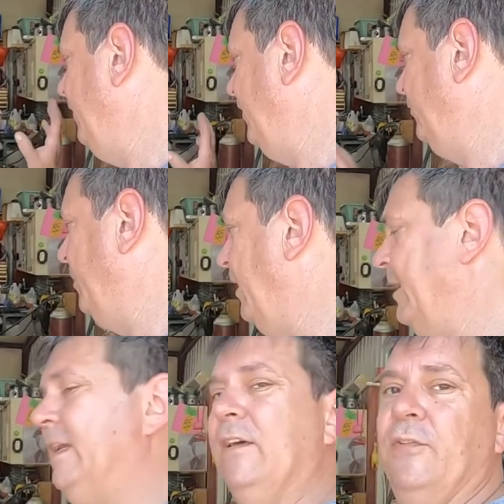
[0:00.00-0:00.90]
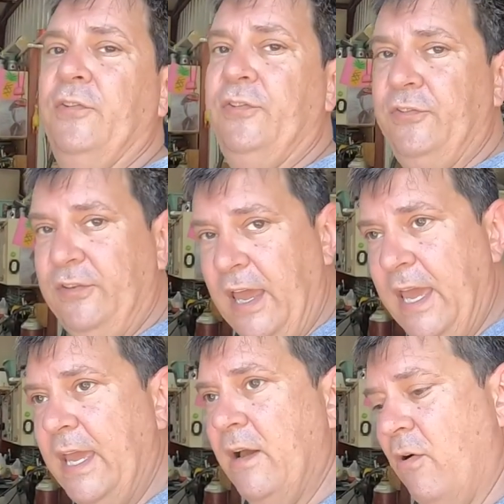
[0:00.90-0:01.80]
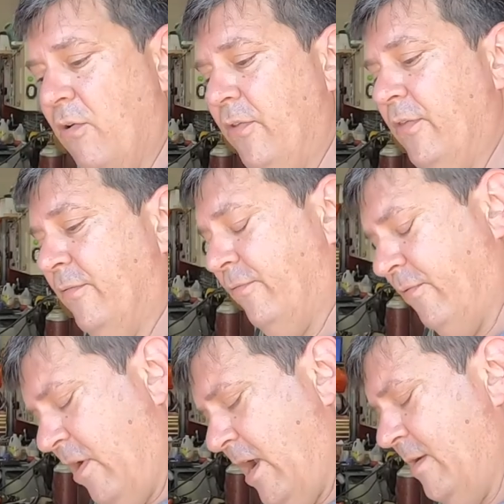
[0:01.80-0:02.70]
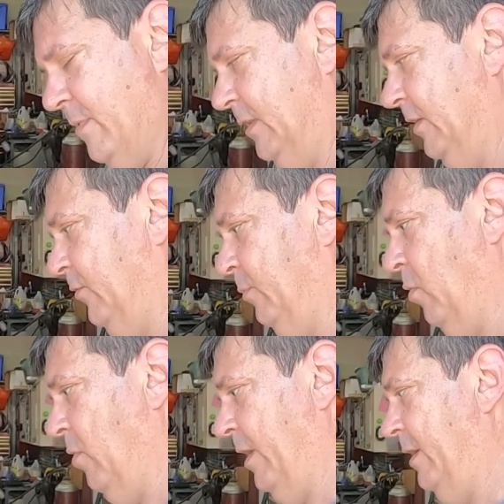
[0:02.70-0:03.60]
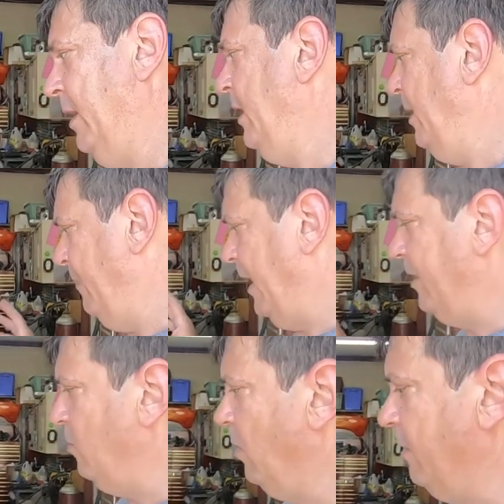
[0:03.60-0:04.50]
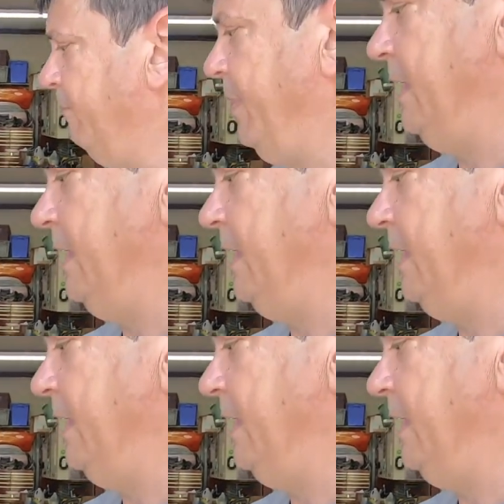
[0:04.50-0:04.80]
this body can stay on the frame at this point. But I do want to